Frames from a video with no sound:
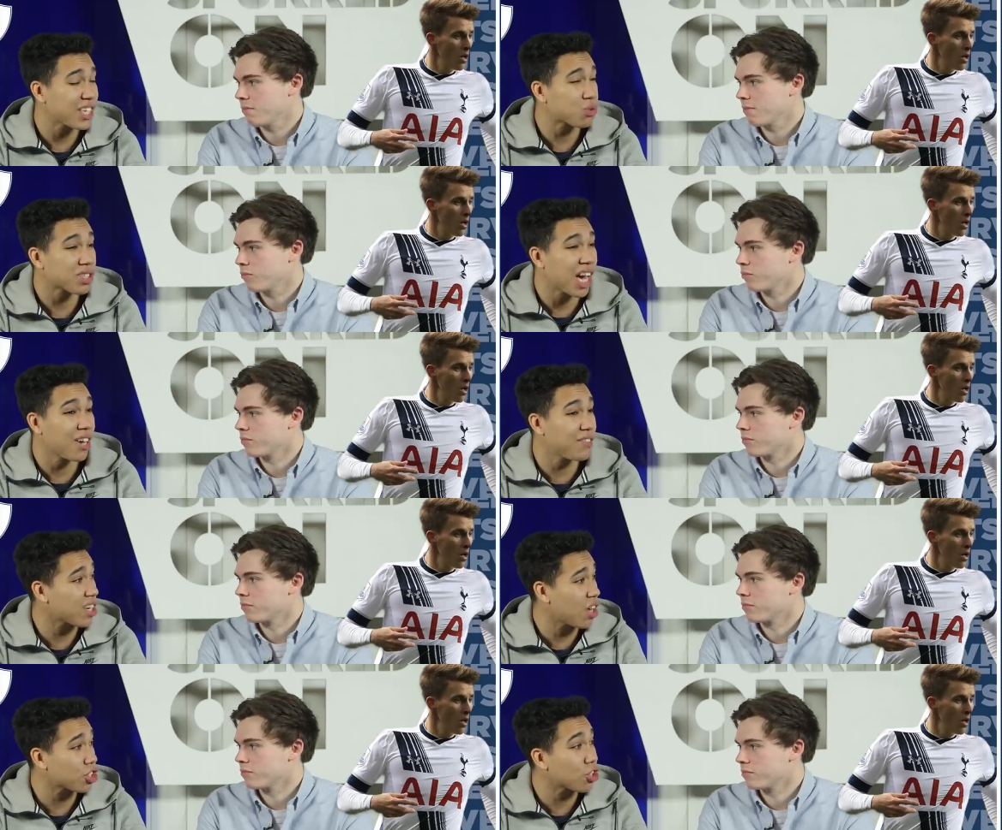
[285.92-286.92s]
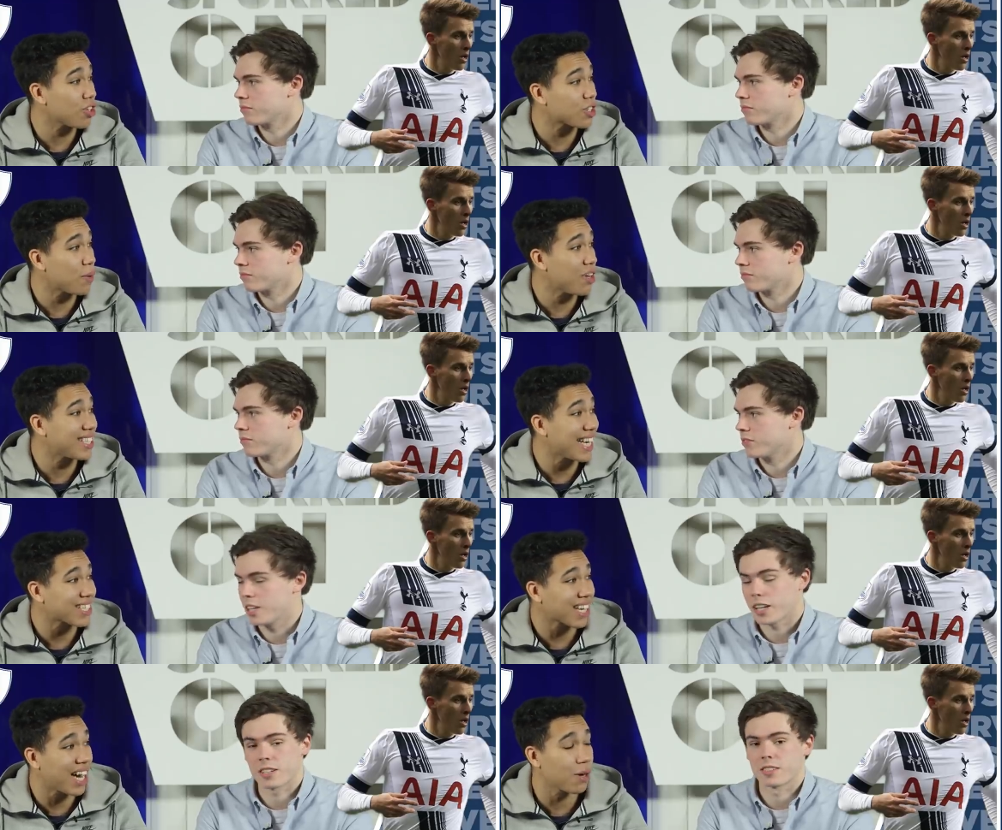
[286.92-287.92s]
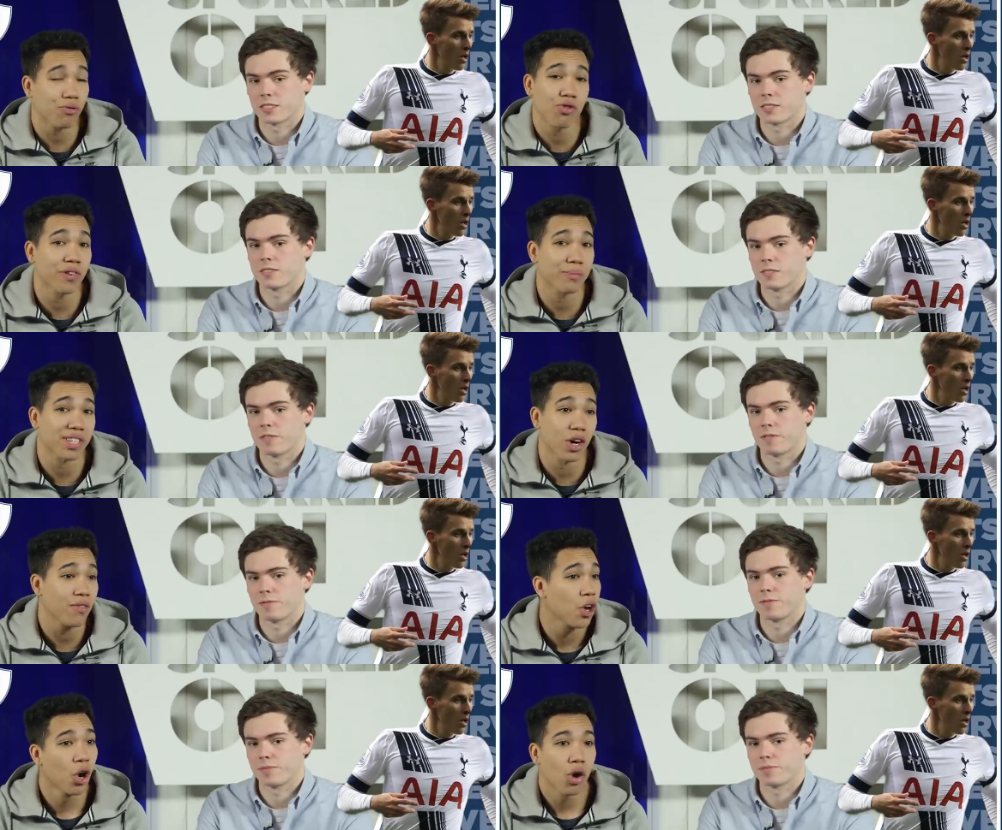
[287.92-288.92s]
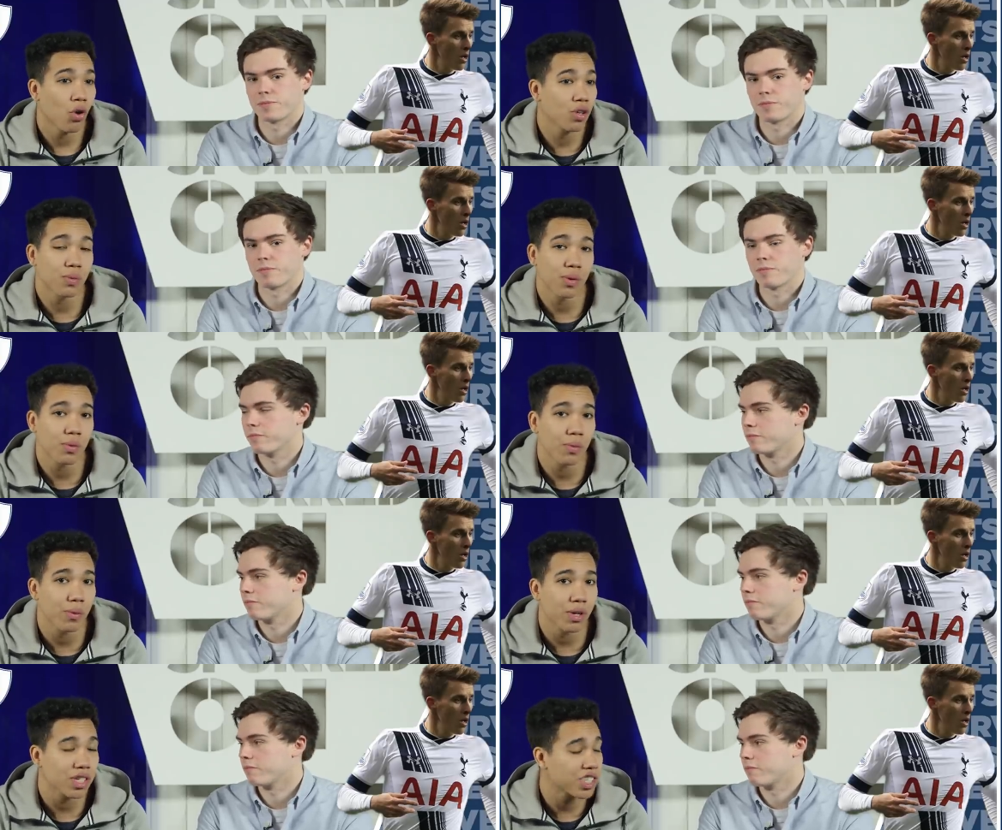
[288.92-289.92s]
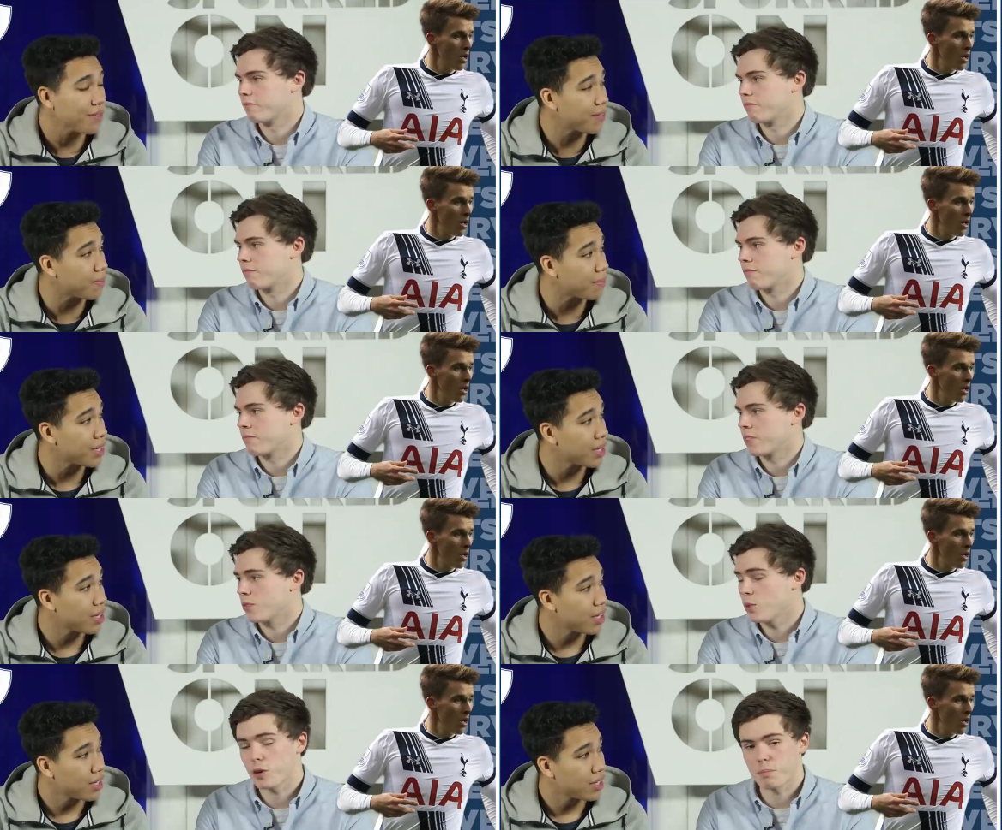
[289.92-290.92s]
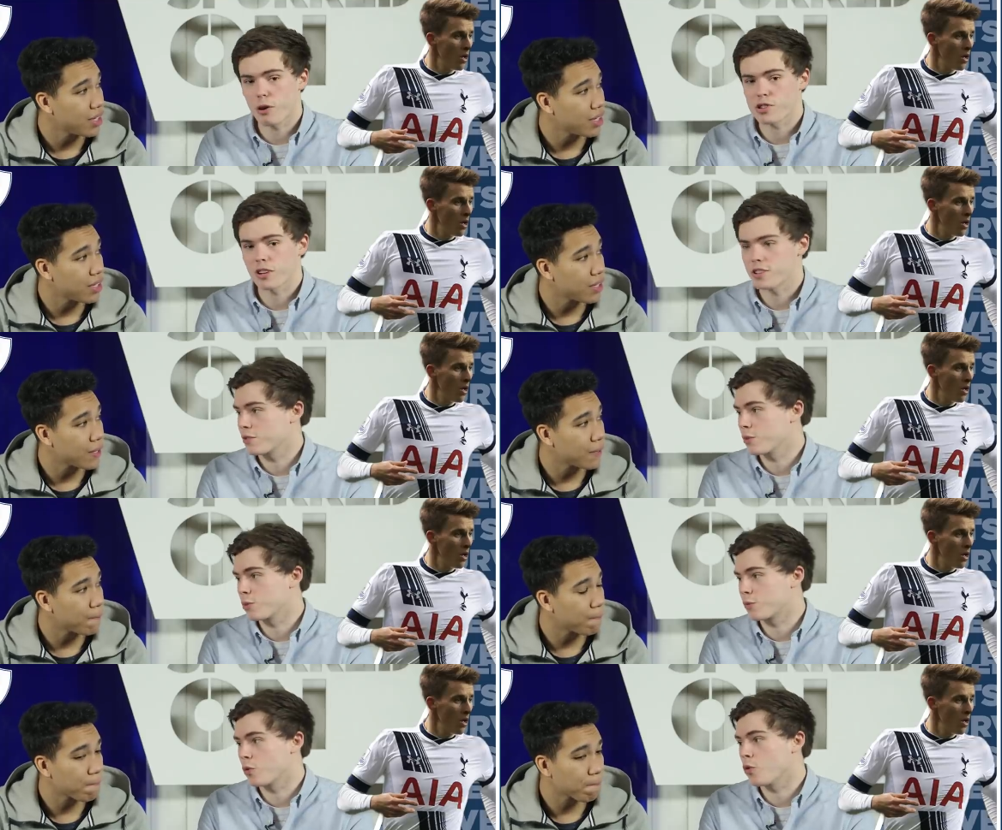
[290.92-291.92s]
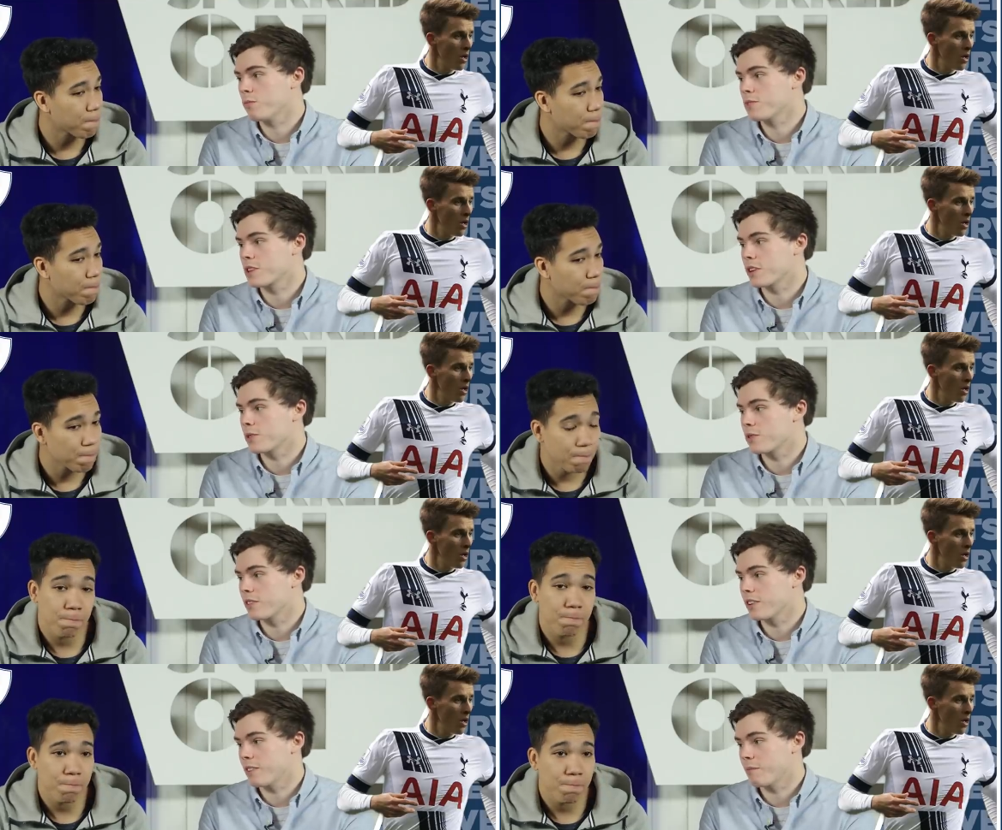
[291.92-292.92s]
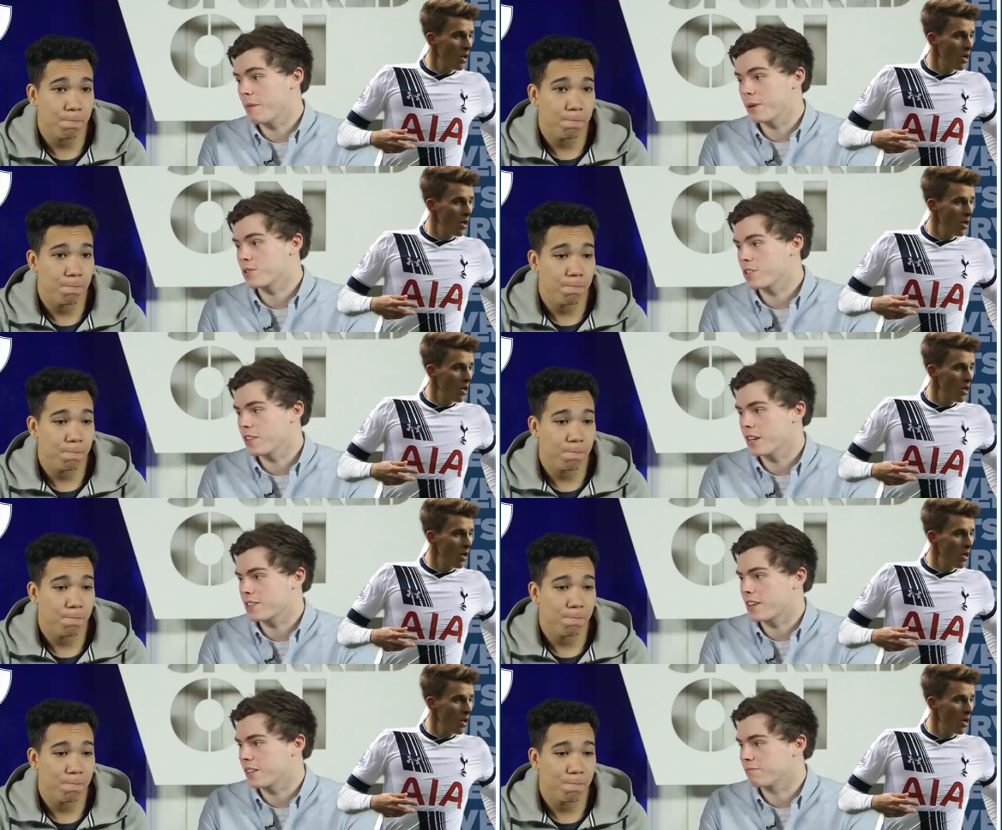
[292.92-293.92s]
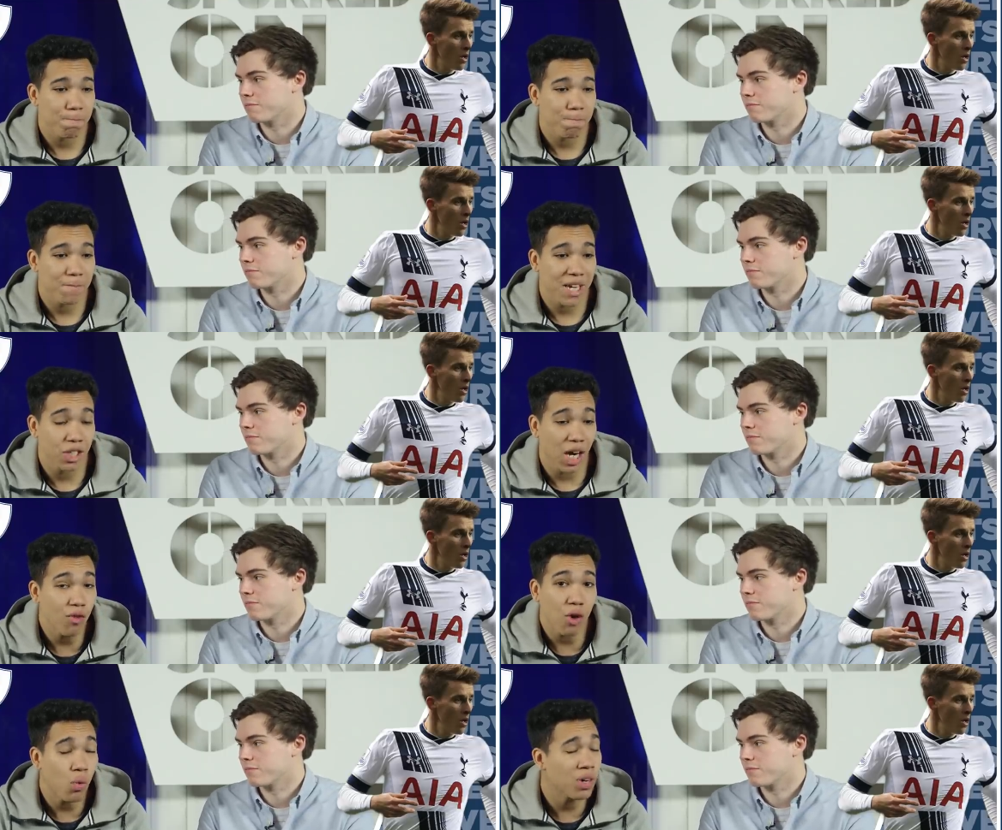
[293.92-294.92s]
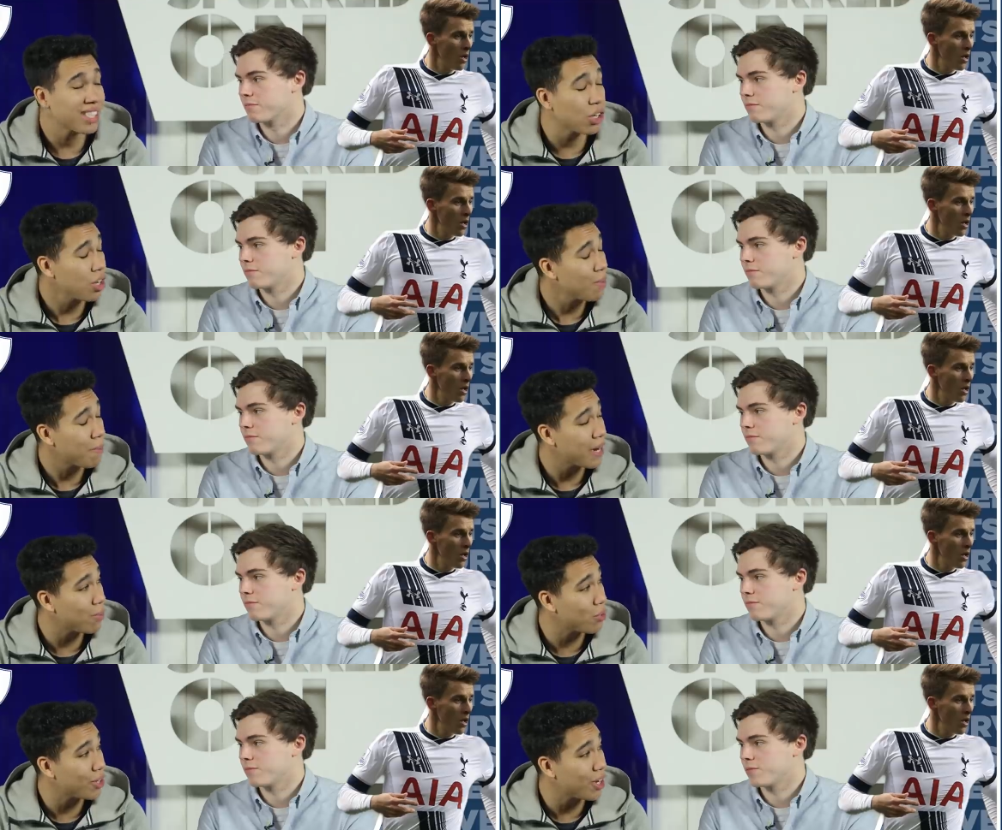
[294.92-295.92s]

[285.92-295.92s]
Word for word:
Speaker 1: this was kind of his last shot at Spurs. He had yeah. to kind of prove himself, or we were, we were going to
Speaker 2: shift him. Well, Poch likes to reward form, so mm. maybe he'll start the next game.
Speaker 1: I, I want to see Onomah play more.